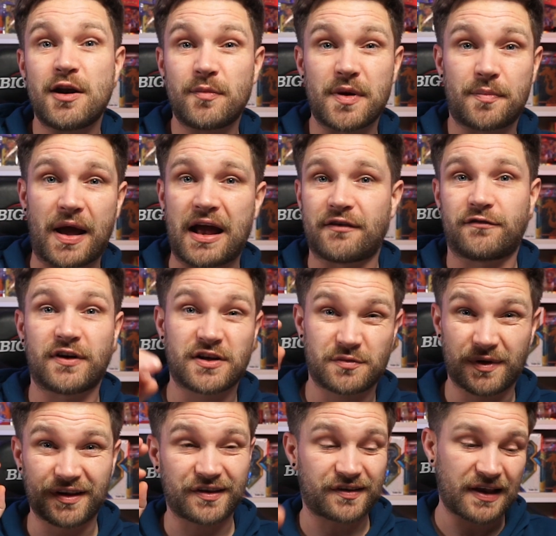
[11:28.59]
will be packed fresh
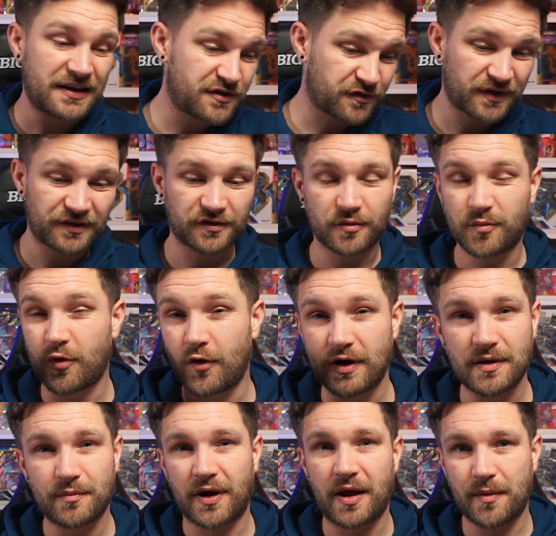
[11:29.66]
where the centering's on
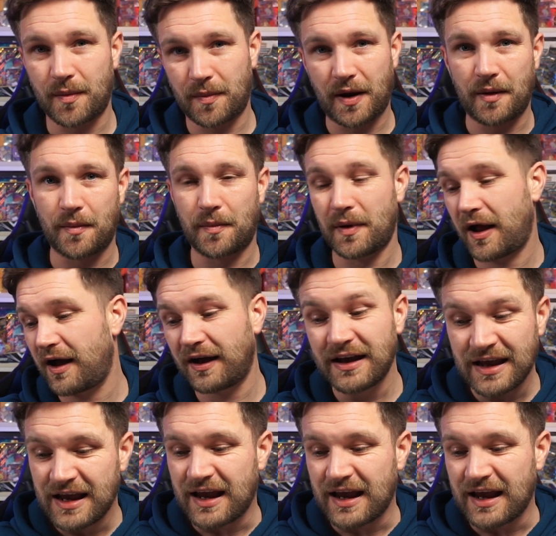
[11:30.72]
point, blah, blah, blah, blah, blah.